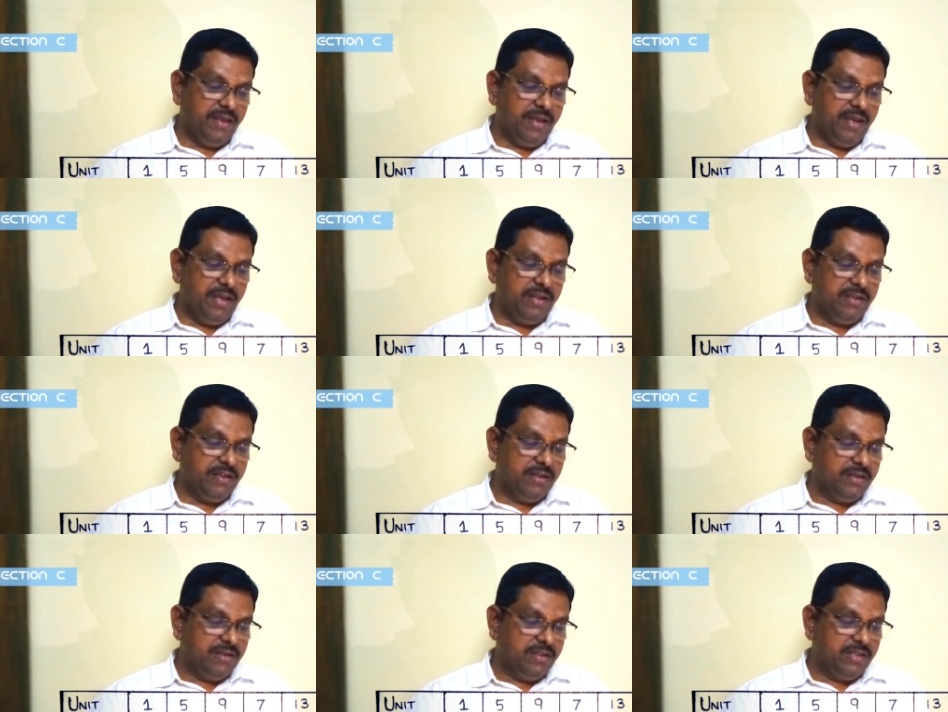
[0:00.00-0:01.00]
And
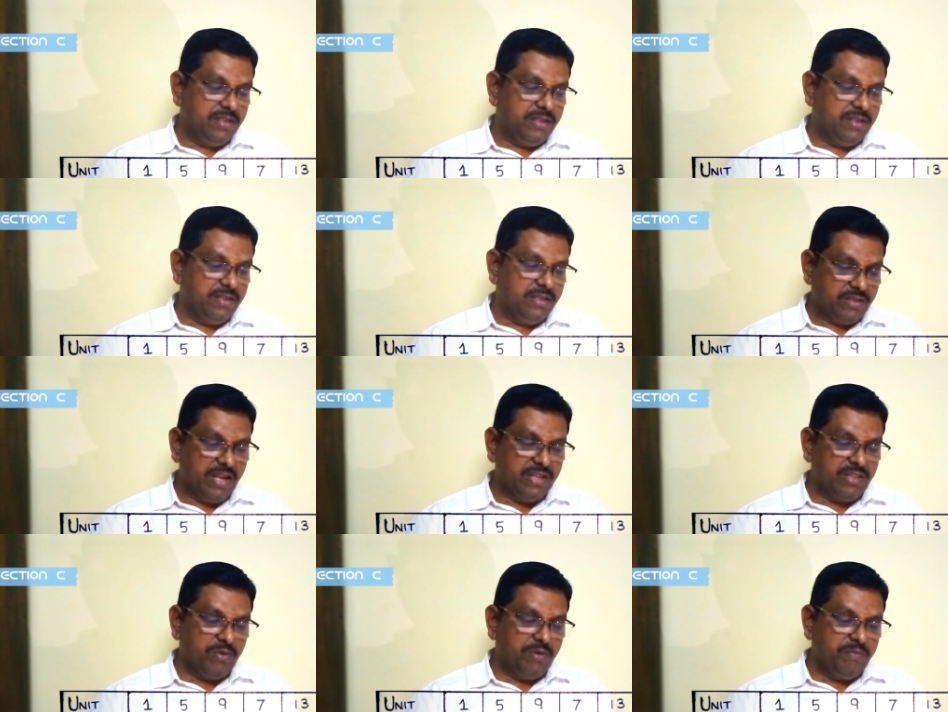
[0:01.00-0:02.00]
another
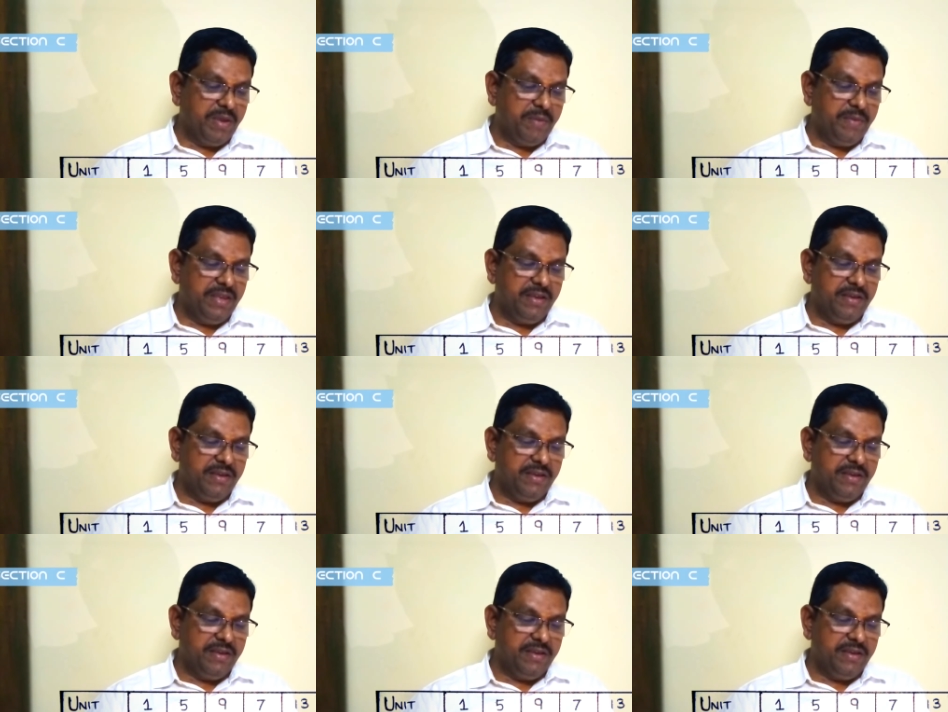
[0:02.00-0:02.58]
one may be